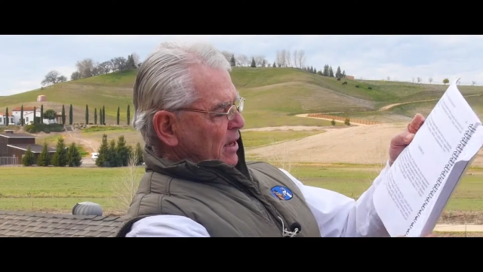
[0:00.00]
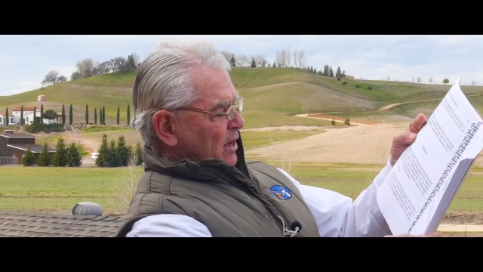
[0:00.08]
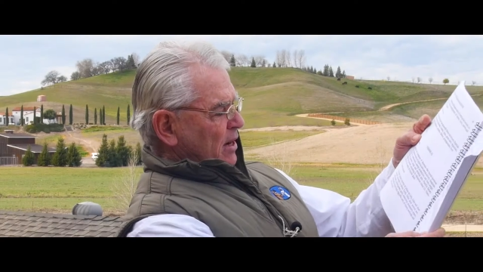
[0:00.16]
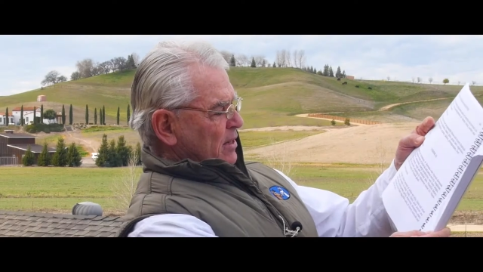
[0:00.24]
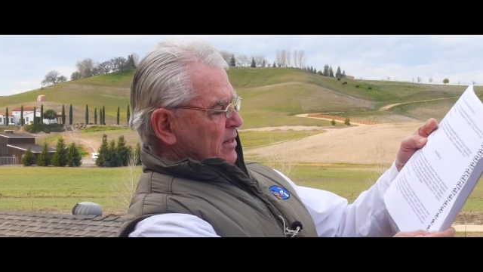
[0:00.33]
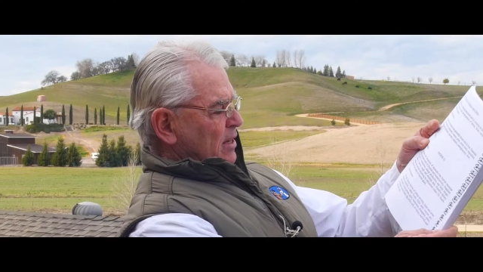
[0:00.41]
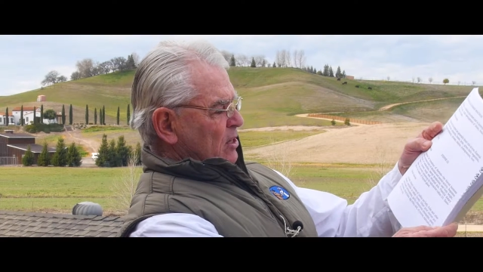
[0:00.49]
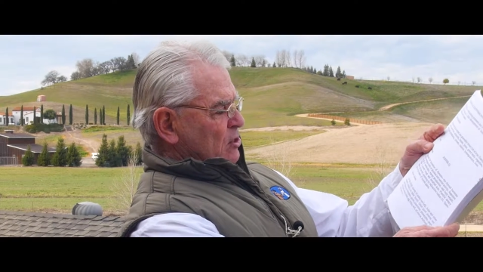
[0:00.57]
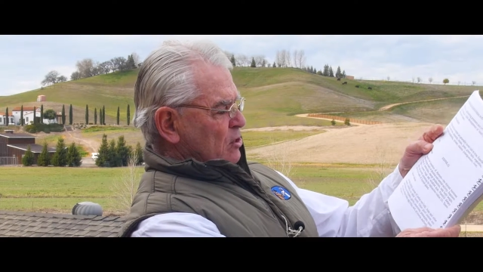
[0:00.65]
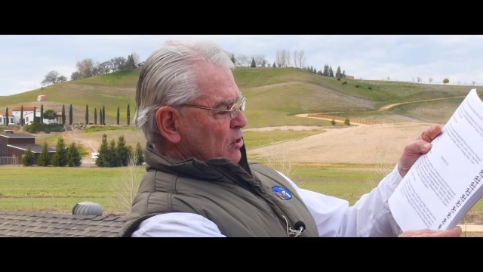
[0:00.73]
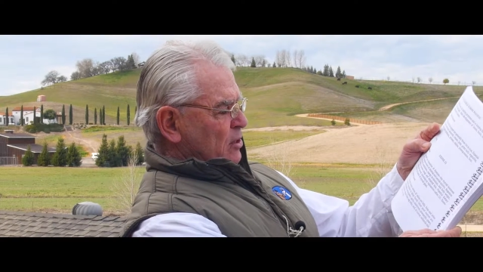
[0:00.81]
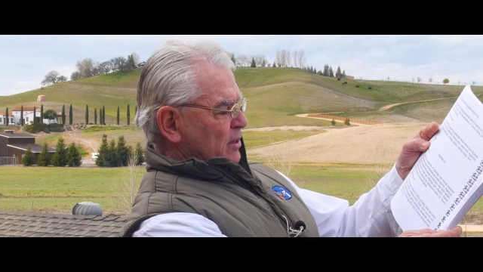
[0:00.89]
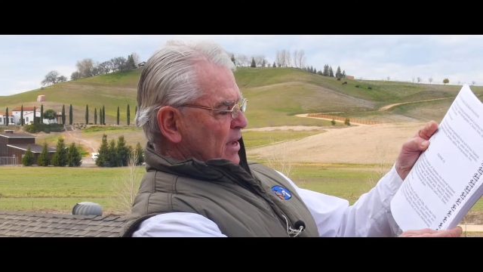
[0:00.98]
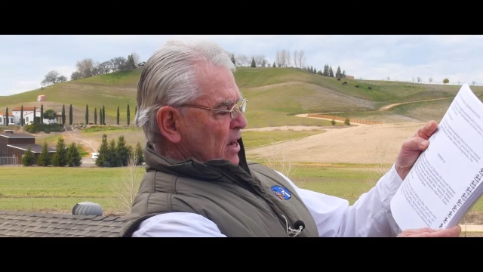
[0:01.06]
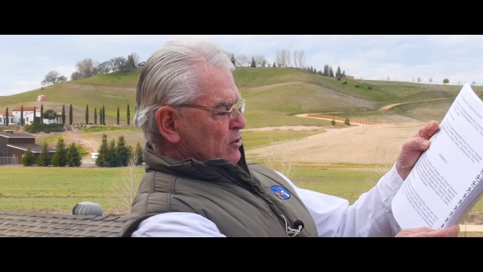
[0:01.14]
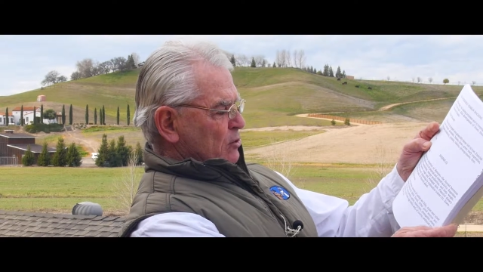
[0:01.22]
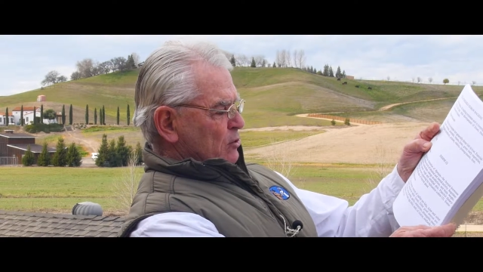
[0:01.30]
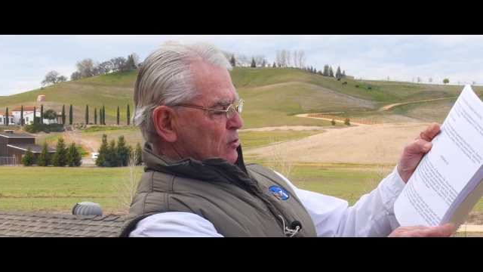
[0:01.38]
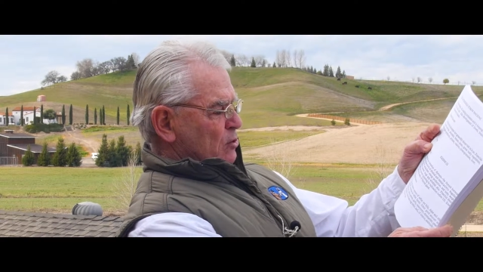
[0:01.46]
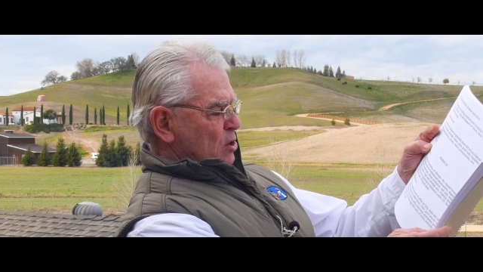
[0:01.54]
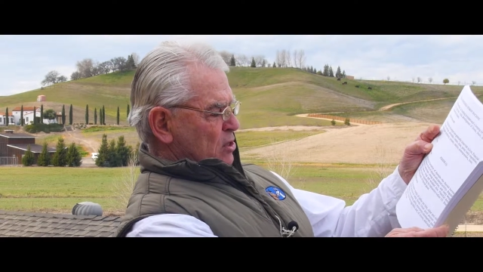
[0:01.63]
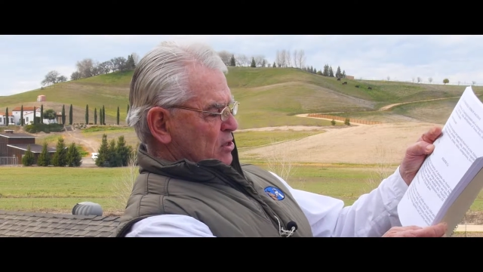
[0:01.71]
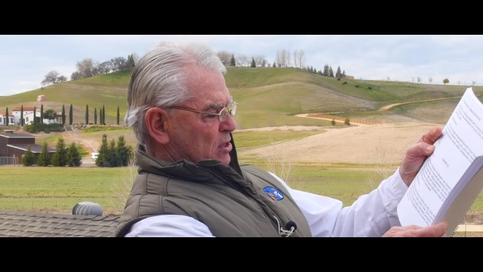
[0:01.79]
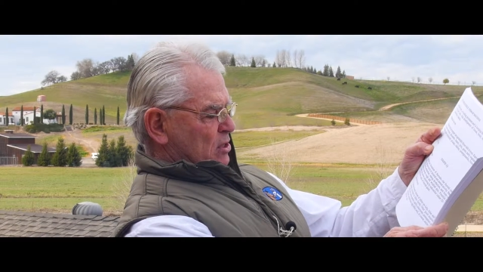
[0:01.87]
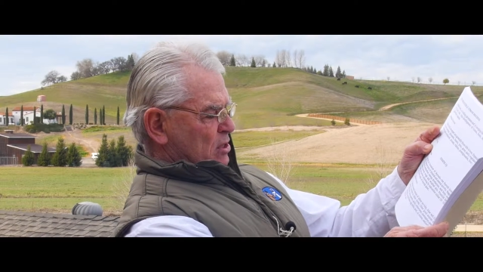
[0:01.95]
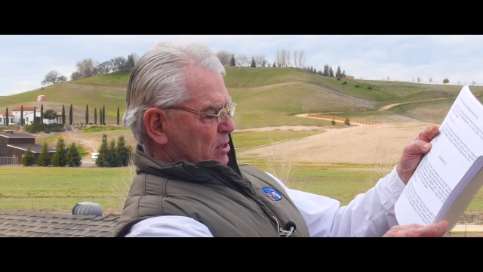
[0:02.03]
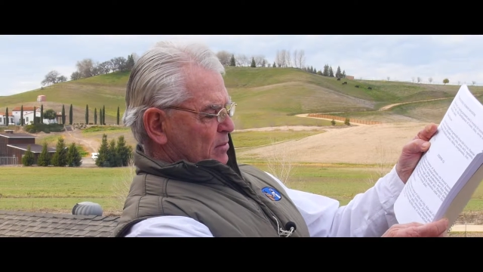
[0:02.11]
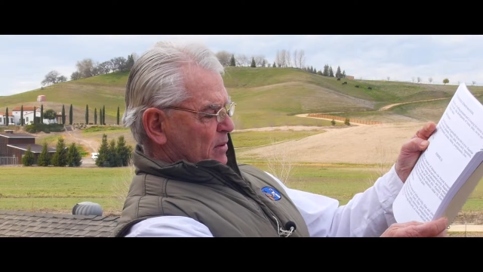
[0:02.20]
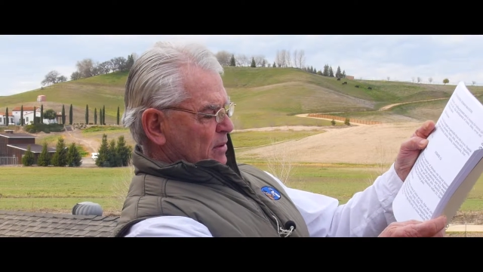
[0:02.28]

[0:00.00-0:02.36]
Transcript: and it tells you the natural sources.